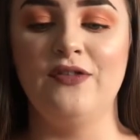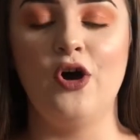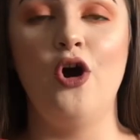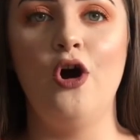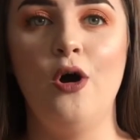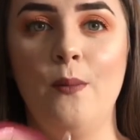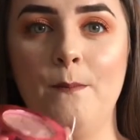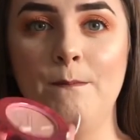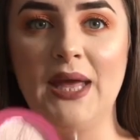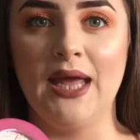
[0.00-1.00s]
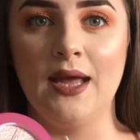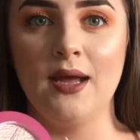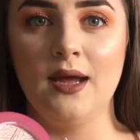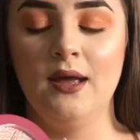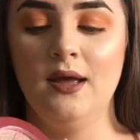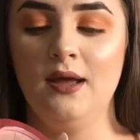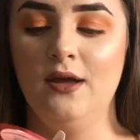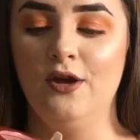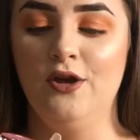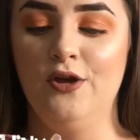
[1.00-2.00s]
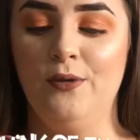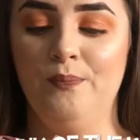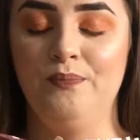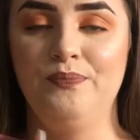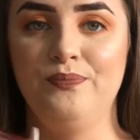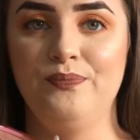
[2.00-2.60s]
like the hot pink, um,